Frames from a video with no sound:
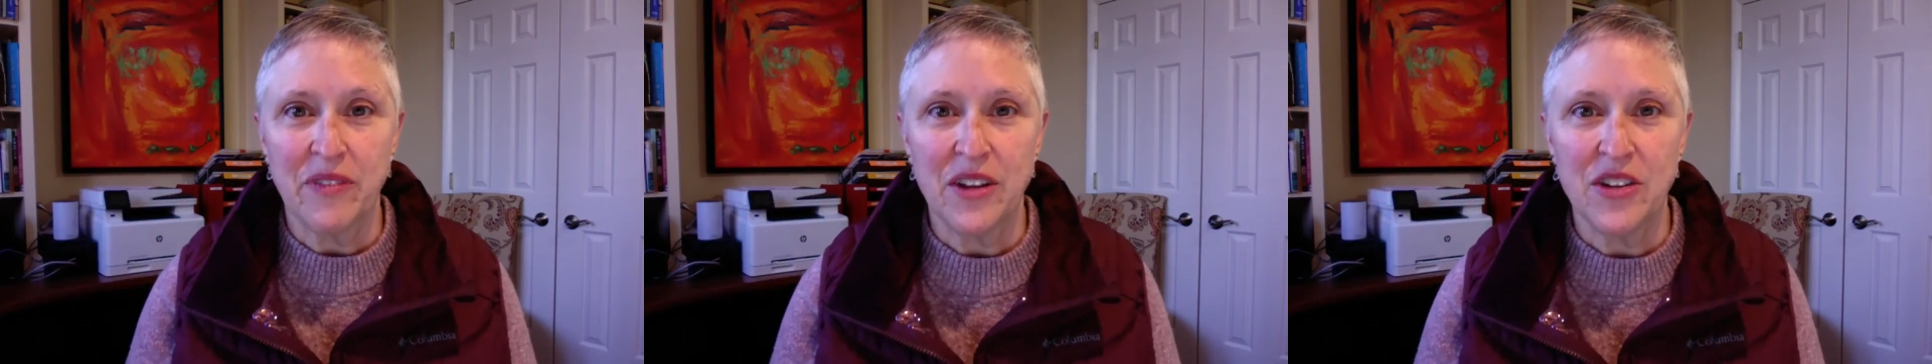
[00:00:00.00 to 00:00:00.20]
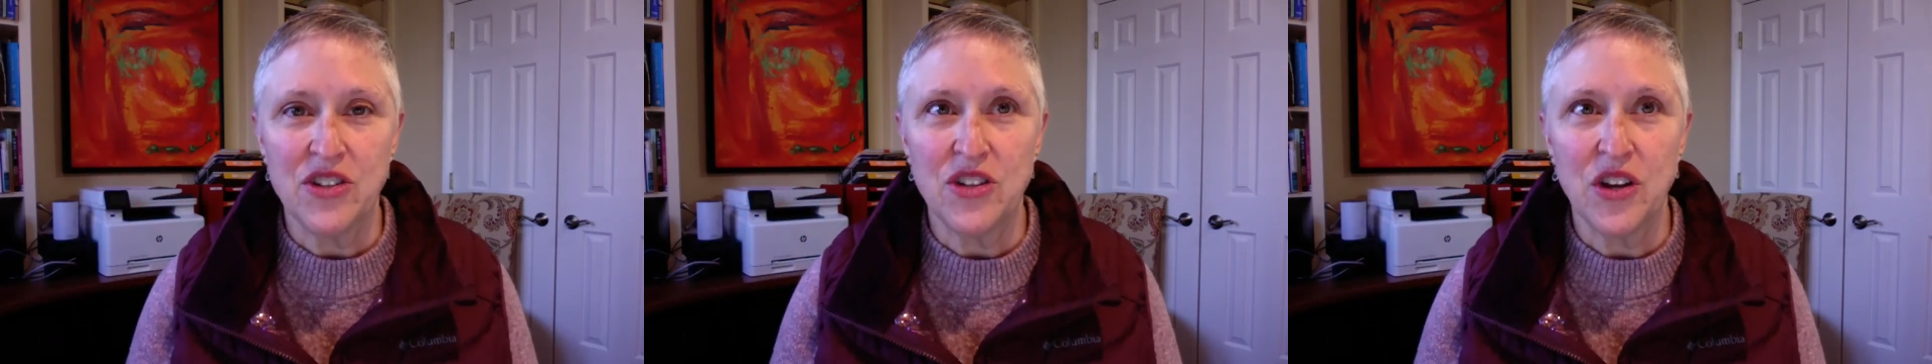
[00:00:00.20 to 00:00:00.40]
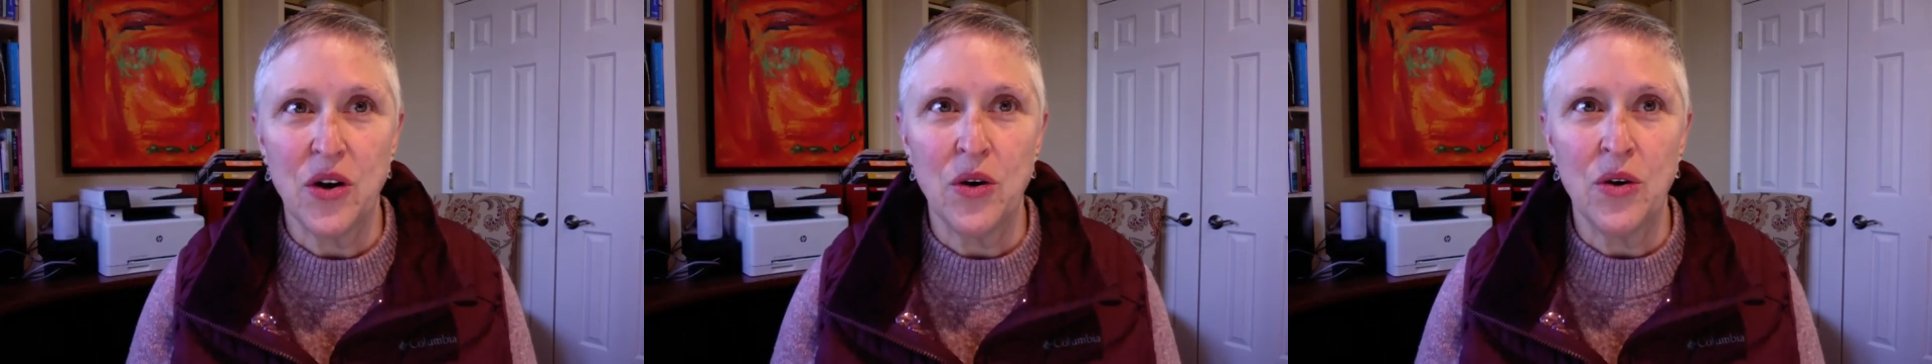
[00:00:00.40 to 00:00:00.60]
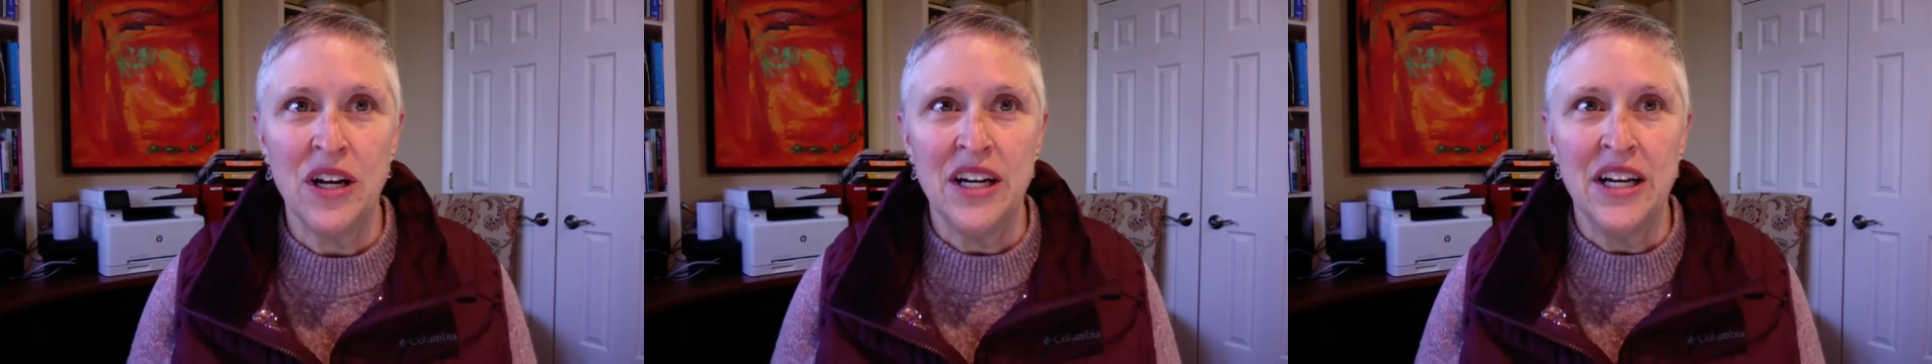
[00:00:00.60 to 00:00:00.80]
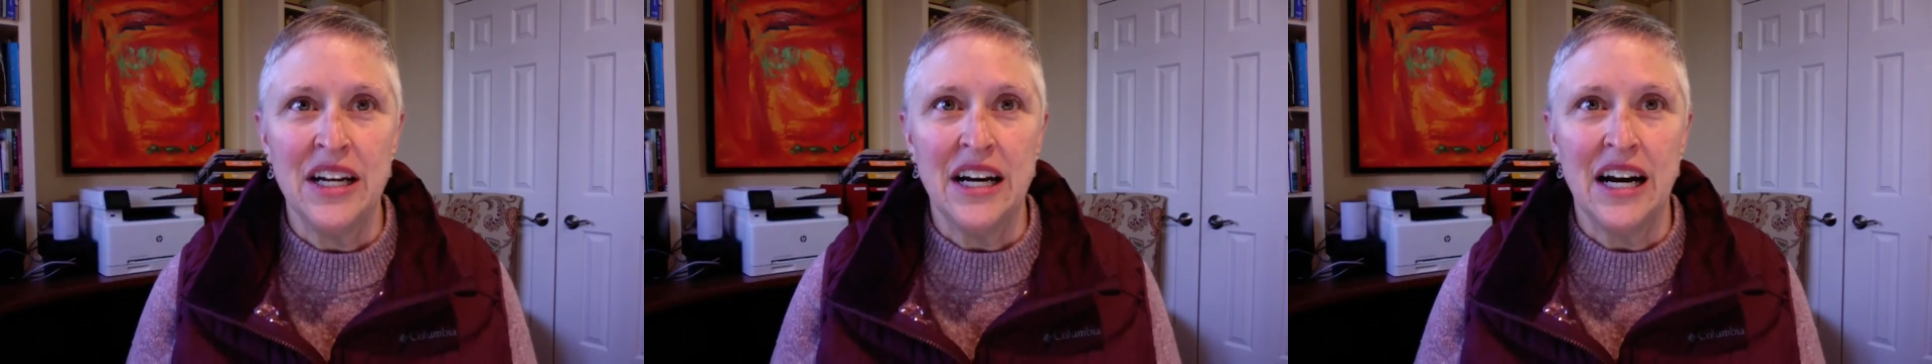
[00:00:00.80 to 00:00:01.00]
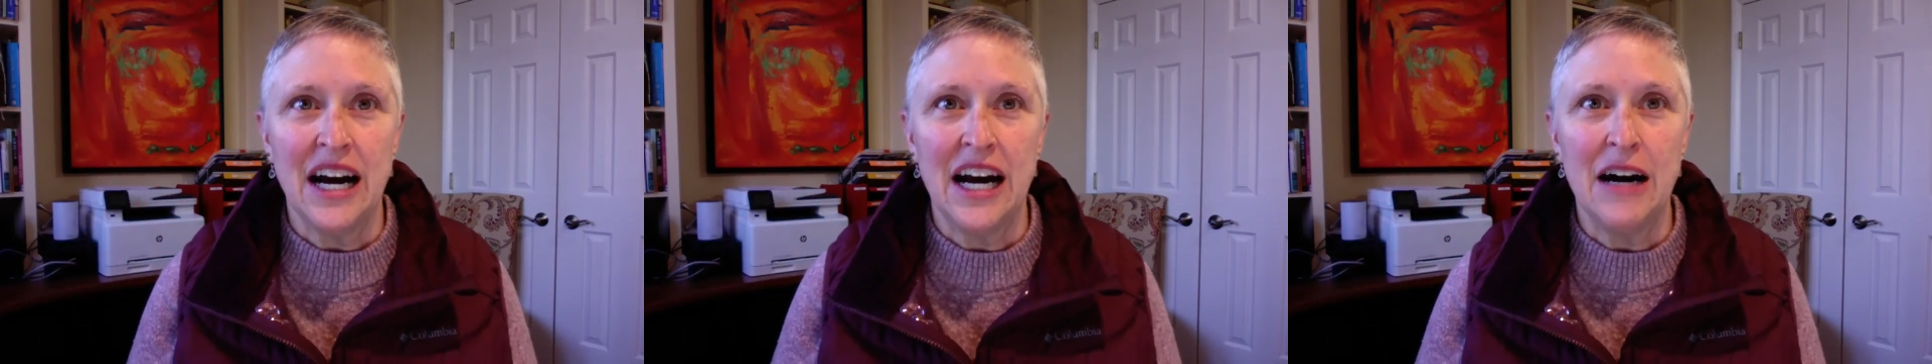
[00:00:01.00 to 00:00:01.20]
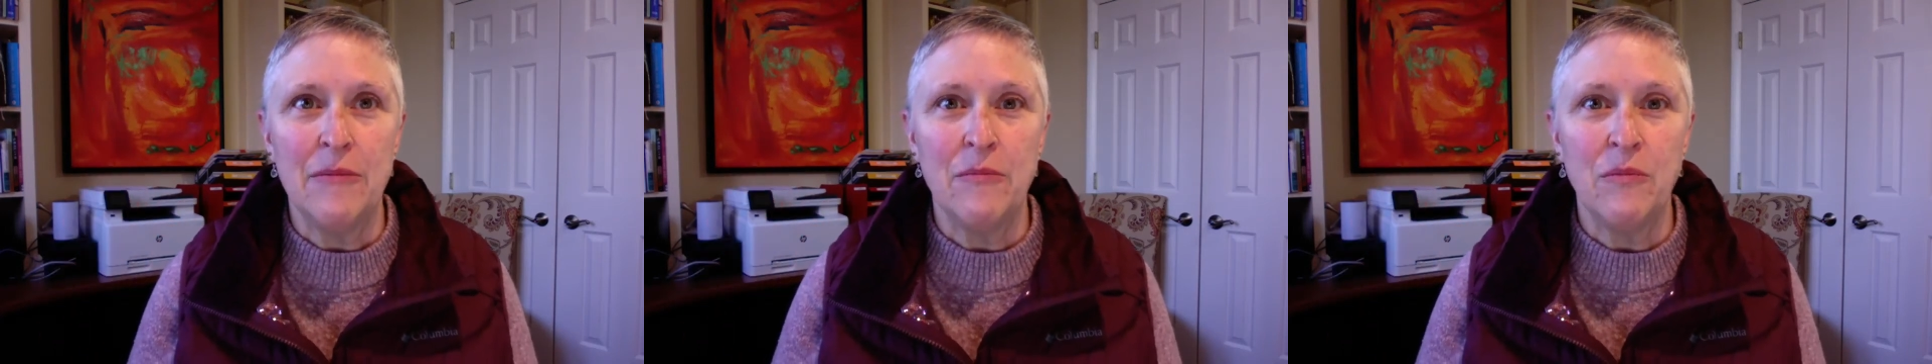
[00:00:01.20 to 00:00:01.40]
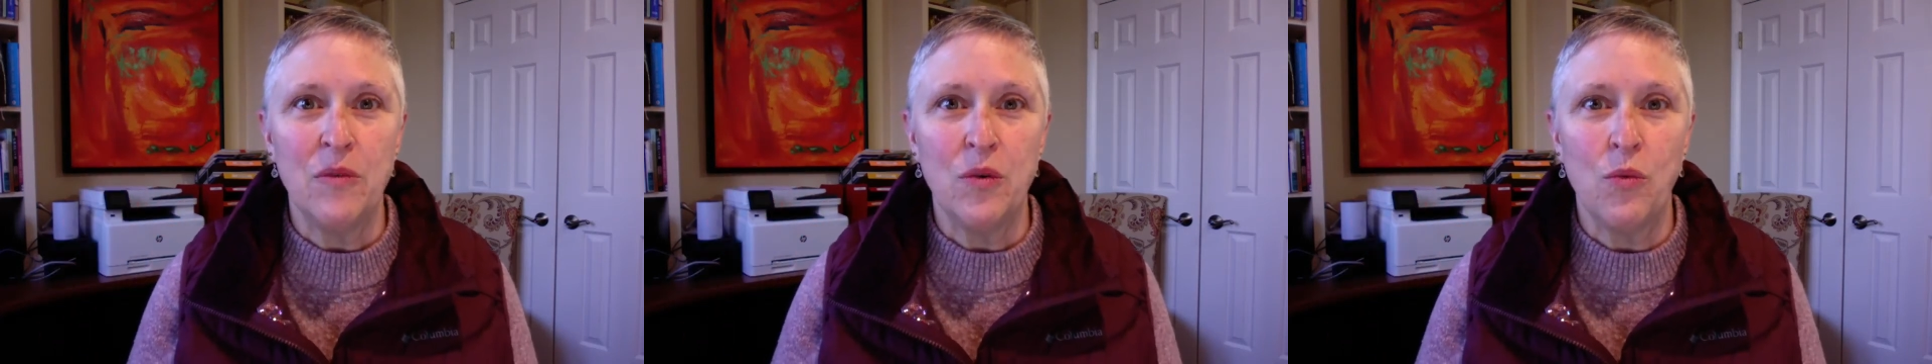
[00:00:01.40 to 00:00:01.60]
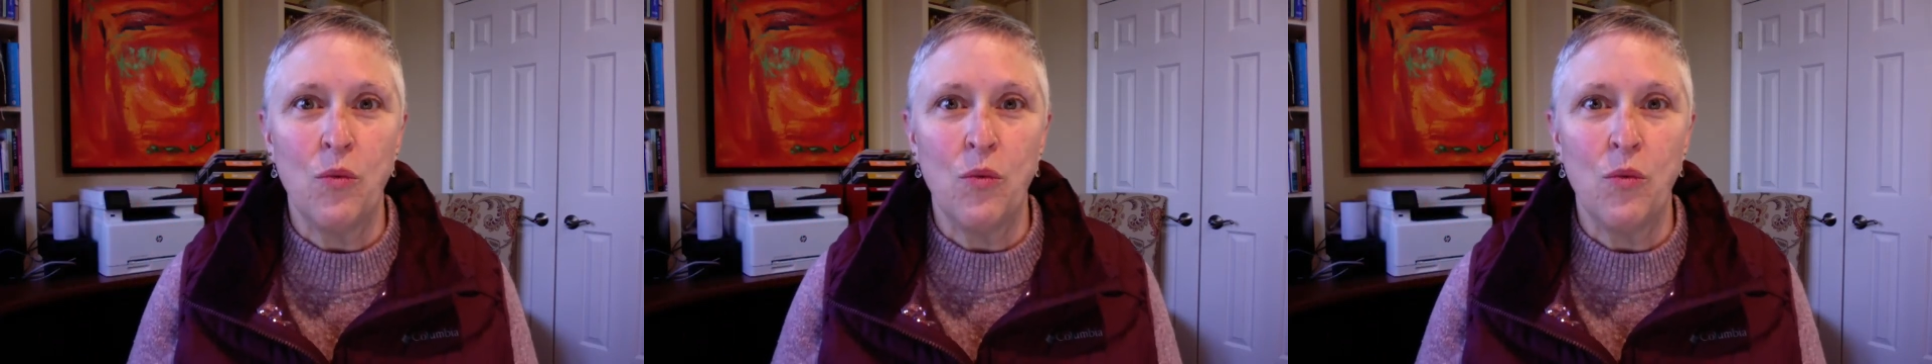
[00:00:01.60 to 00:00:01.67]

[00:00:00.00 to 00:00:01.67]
So um,